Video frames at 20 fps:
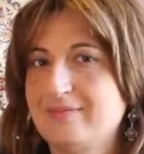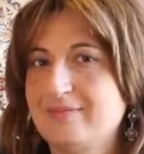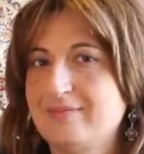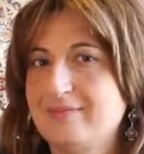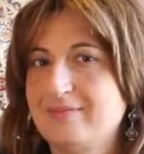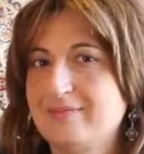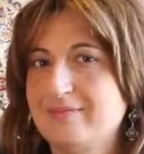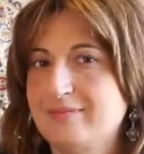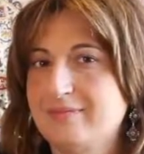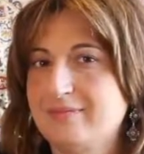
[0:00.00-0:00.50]

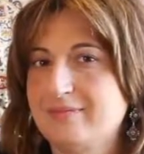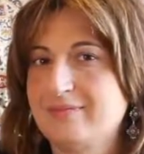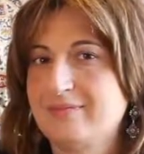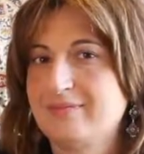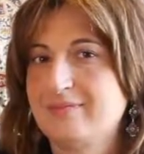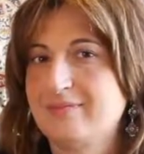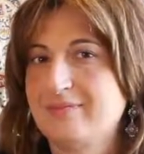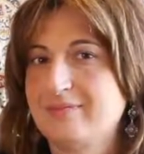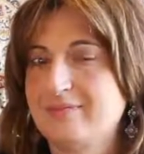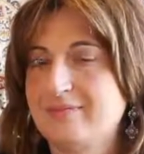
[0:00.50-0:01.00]

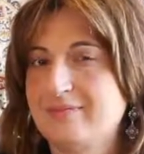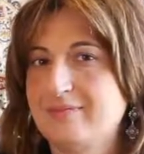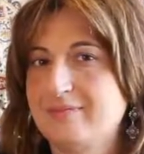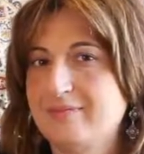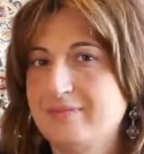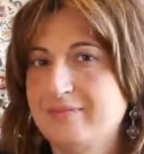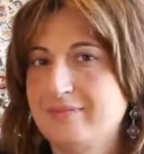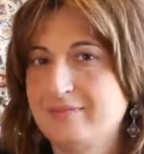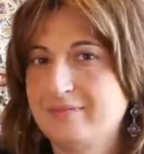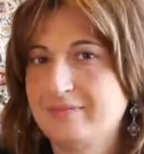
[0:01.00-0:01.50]

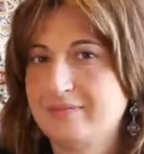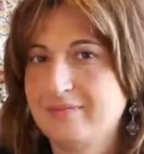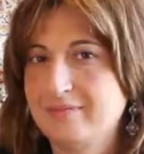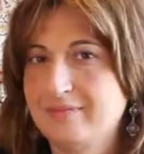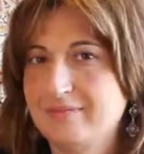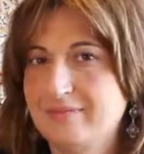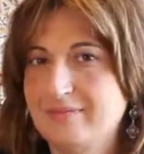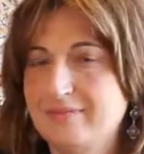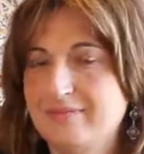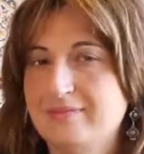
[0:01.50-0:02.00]

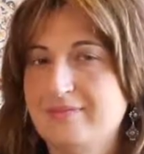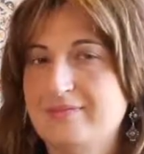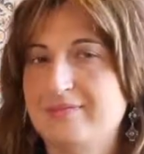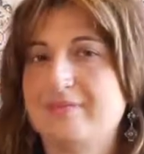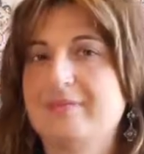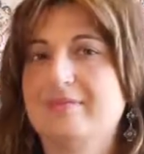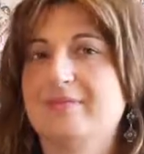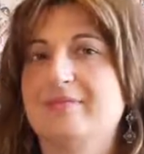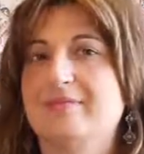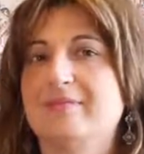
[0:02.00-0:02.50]

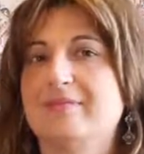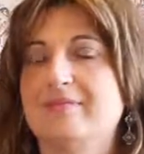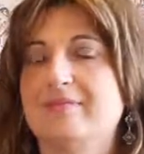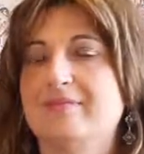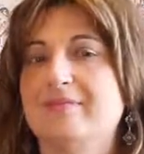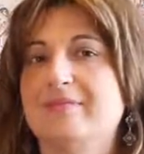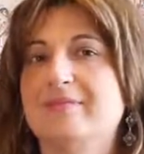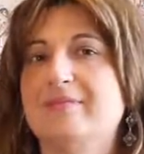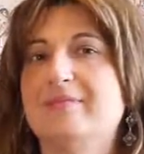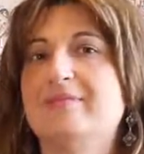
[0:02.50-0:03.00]

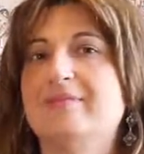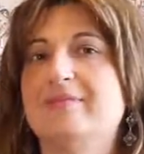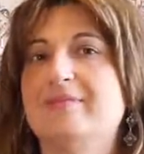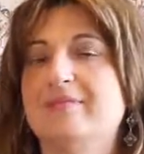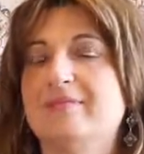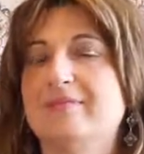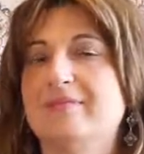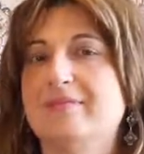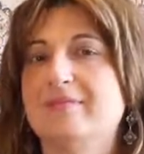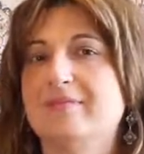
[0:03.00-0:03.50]

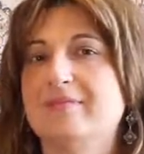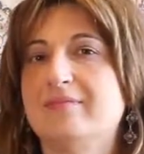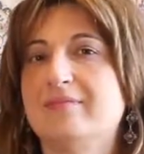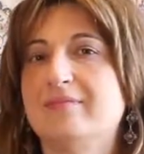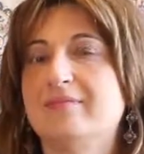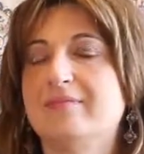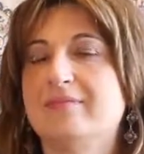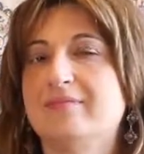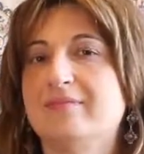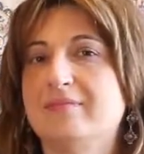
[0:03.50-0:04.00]

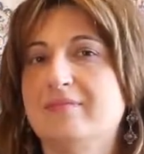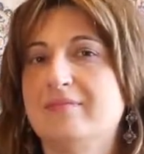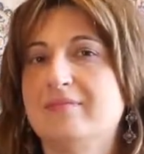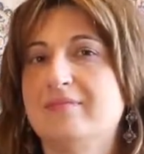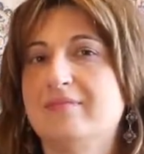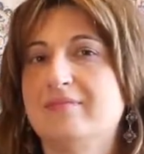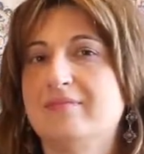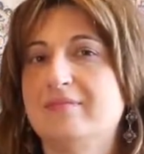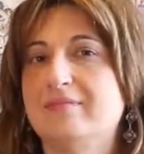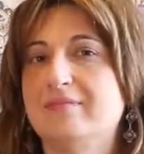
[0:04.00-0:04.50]

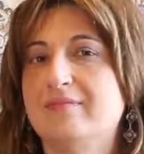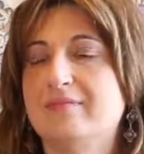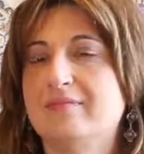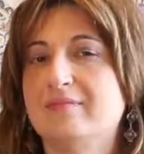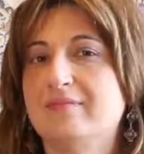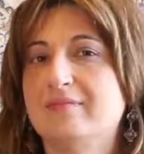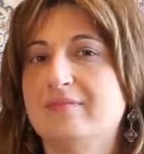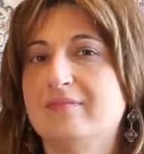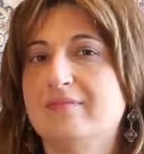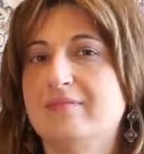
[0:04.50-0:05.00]

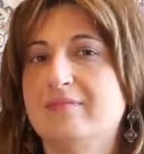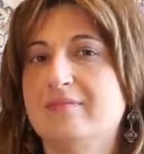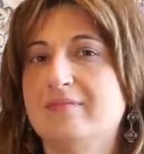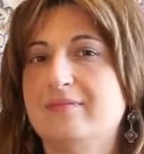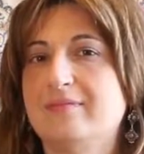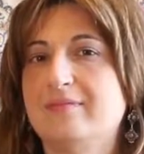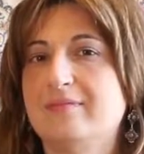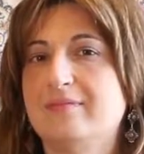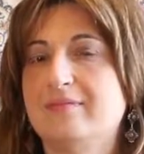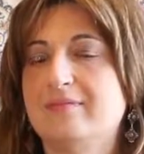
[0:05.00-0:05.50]

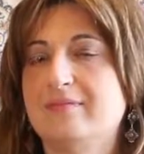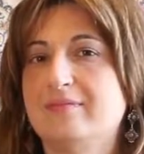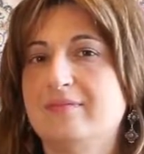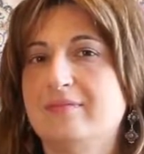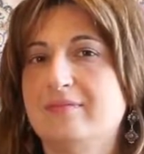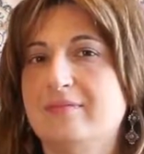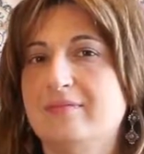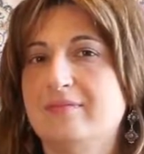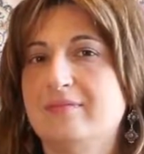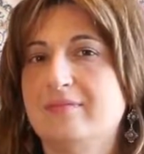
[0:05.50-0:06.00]

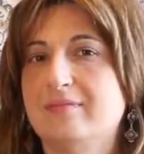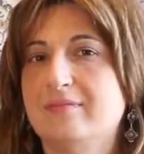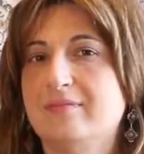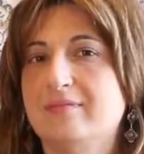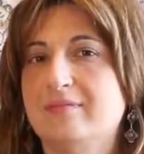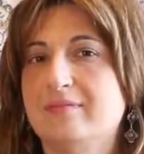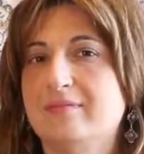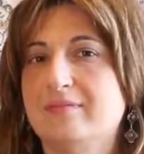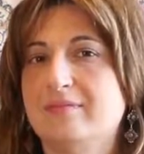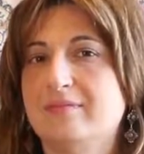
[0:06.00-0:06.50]

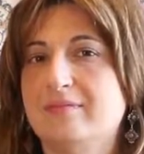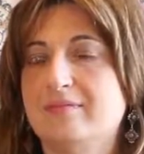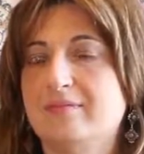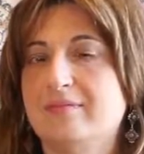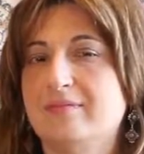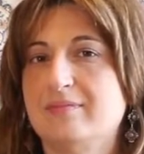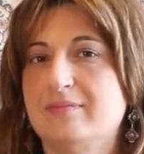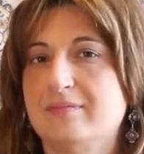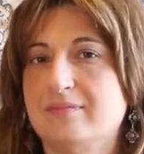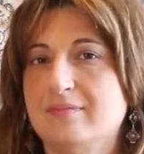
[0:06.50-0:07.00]

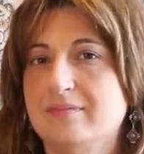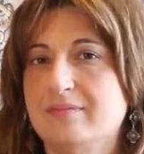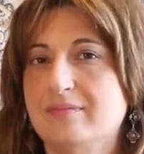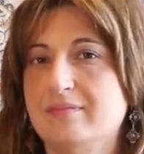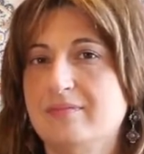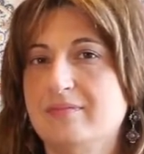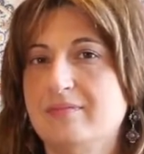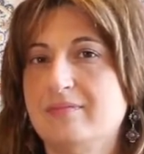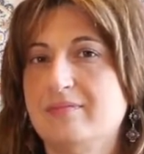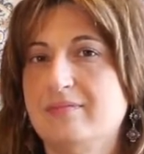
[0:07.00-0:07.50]

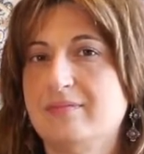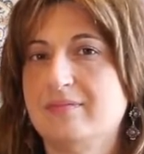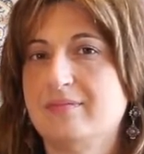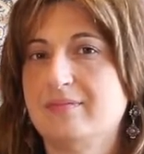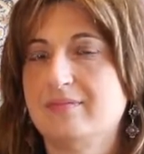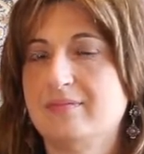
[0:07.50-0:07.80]
No words are spoken by the person on screen.